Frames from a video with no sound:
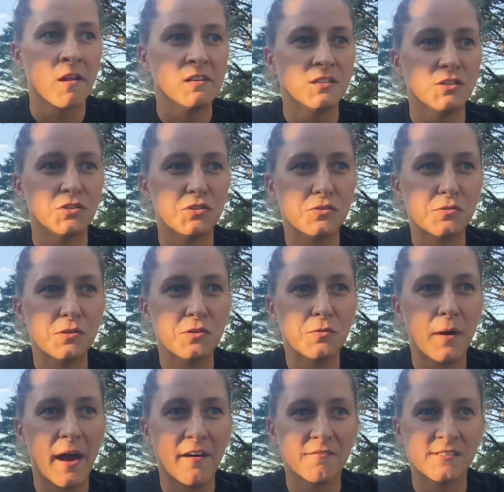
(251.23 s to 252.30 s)
Do you
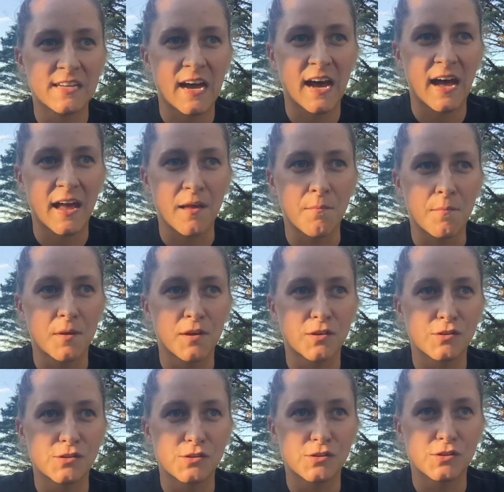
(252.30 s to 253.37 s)
have time
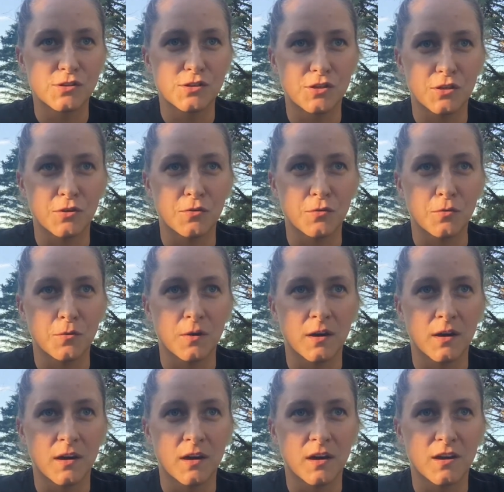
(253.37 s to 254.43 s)
to
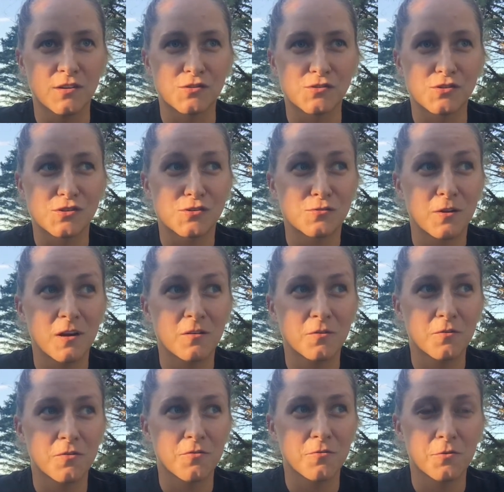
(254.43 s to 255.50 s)
struggle
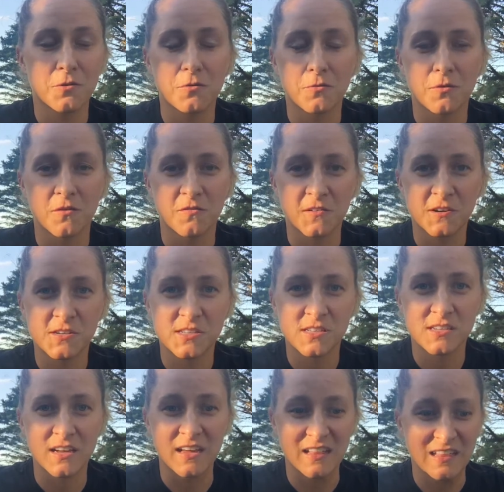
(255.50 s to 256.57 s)
through the first
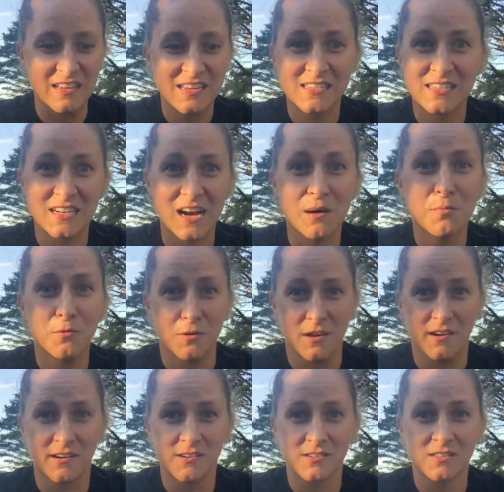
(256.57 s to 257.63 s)
at least couple
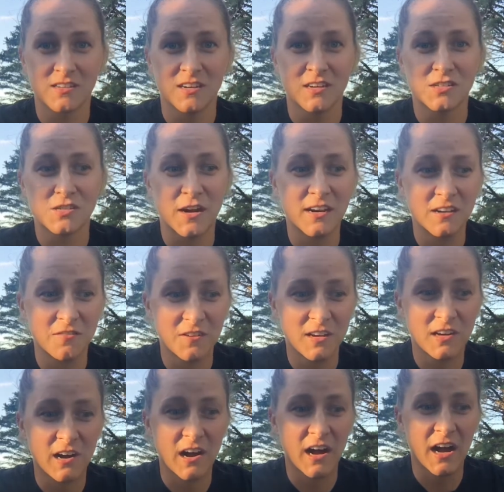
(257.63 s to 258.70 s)
years trying to
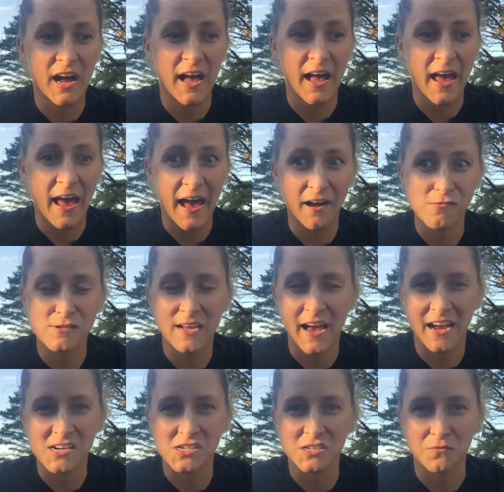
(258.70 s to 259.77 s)
figure out how to
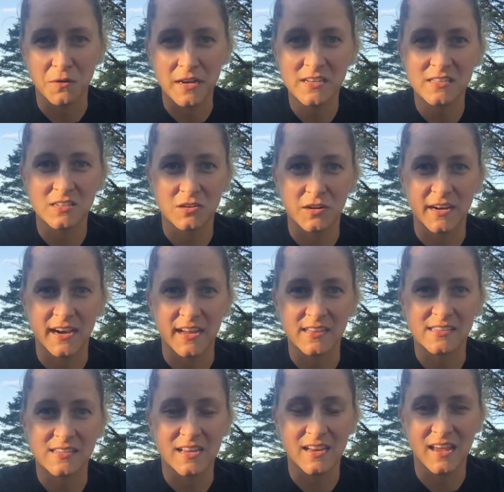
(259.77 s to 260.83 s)
actually raise
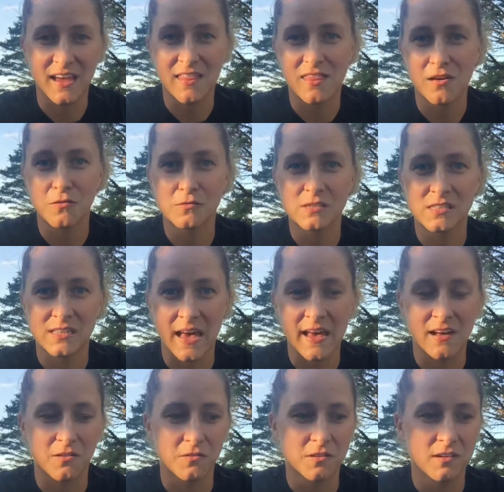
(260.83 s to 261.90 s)
crickets and get those
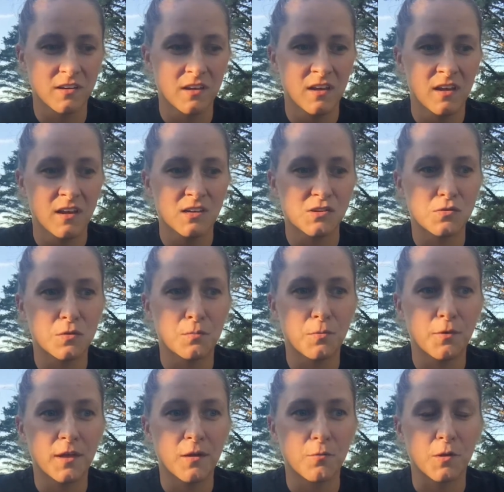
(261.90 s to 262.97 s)
scaled to a
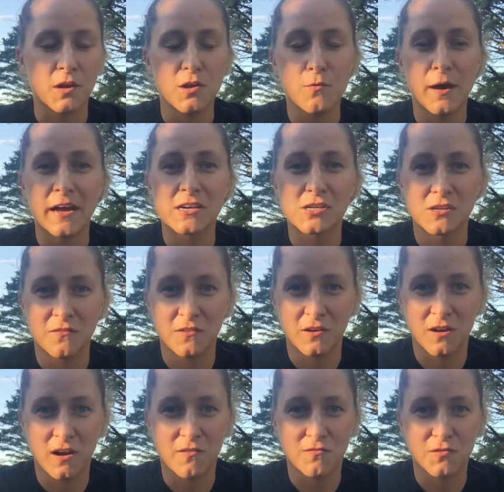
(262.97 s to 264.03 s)
point where you actually feel
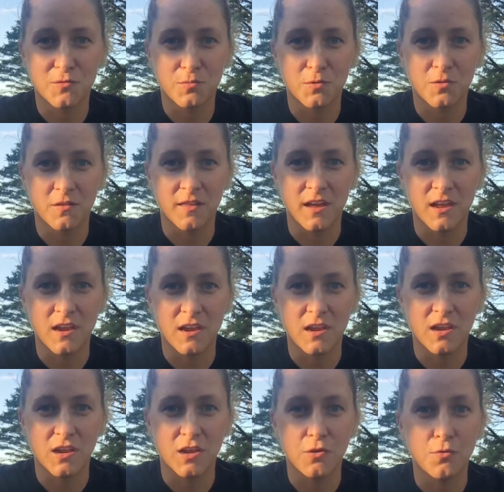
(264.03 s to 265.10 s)
comfortable that
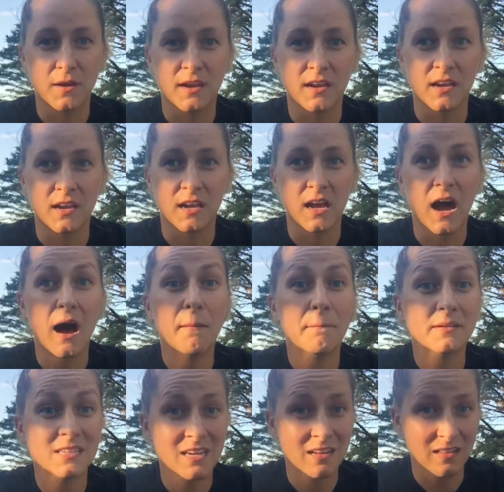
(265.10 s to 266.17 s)
you can
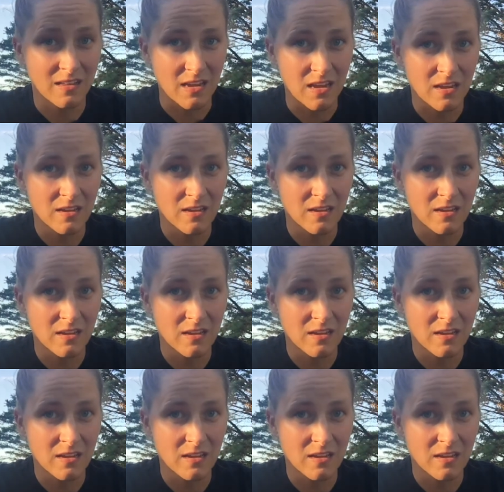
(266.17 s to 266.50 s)
competently,